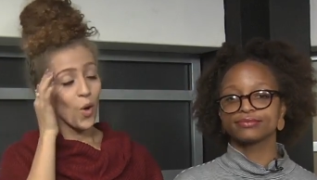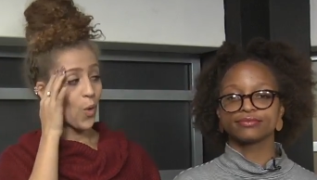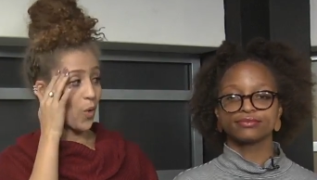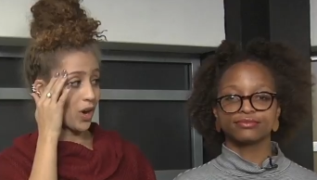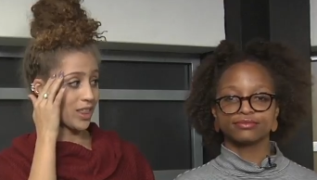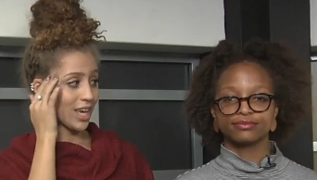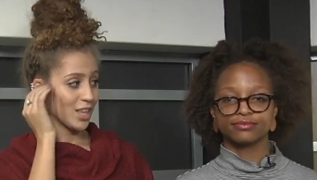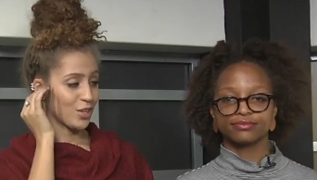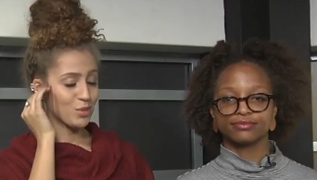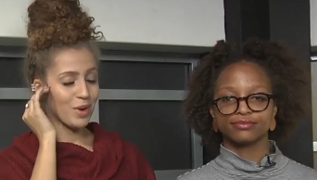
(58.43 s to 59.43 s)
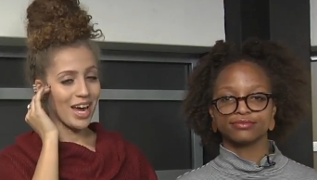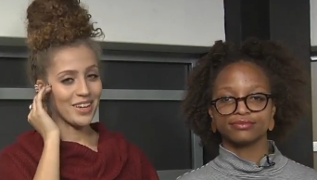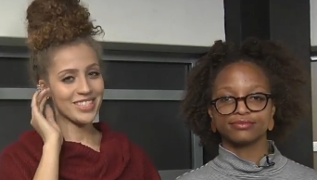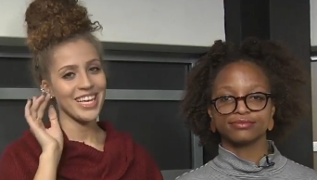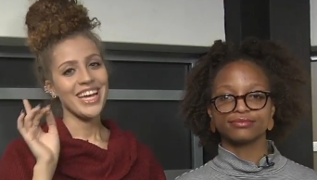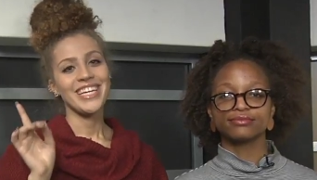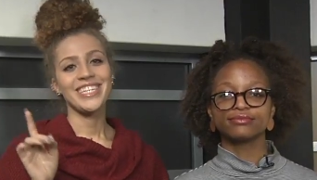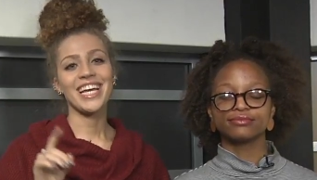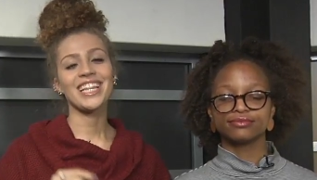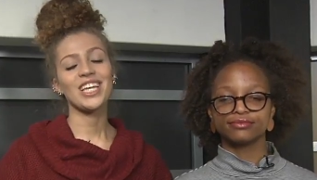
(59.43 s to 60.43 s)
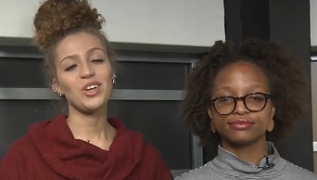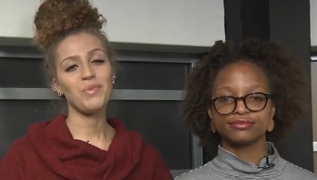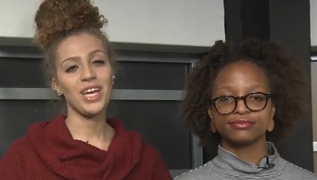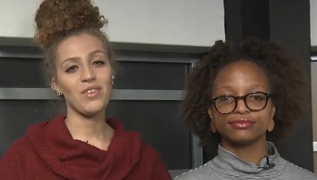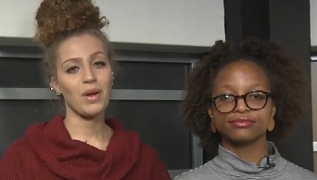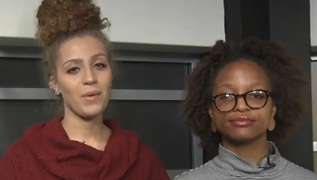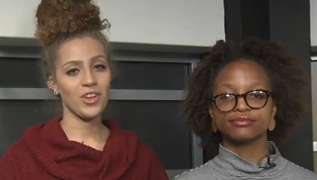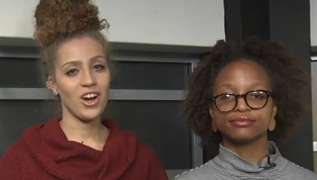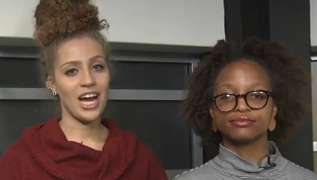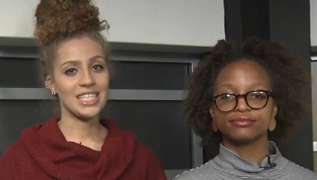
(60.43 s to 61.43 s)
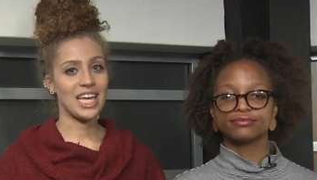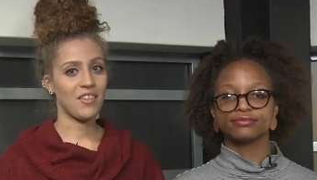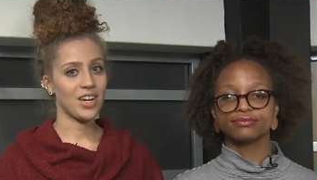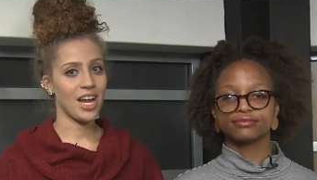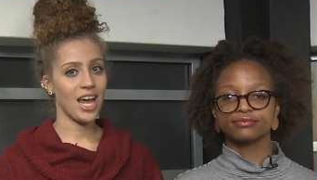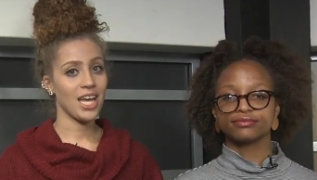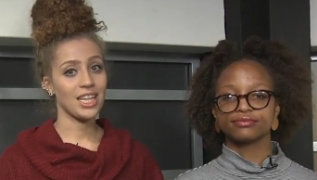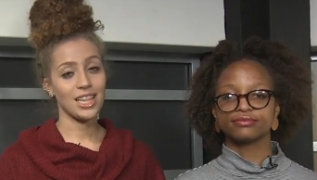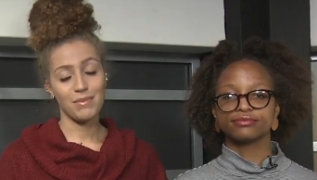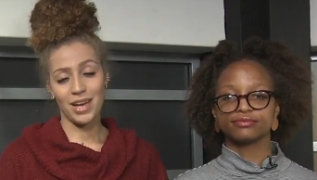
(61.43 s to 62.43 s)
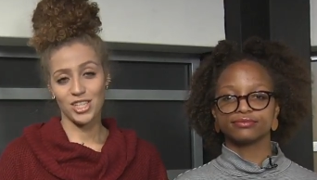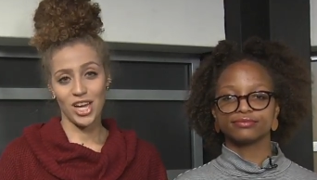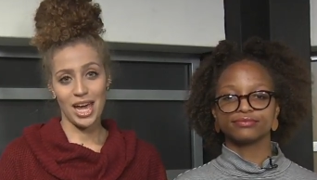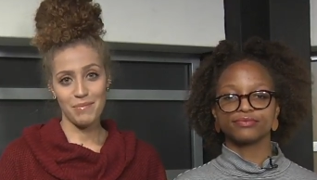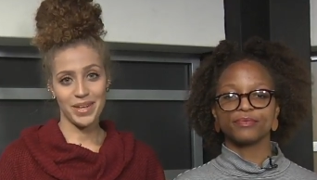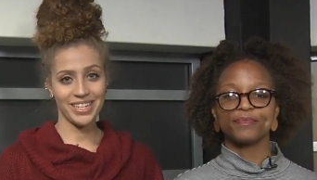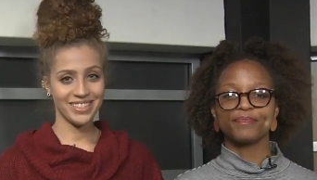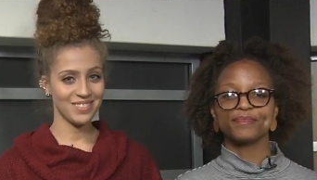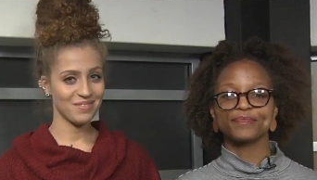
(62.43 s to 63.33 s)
Speaker 1: or thicken those brows, take a little bit and rub on your eyes every night and let the magic happen.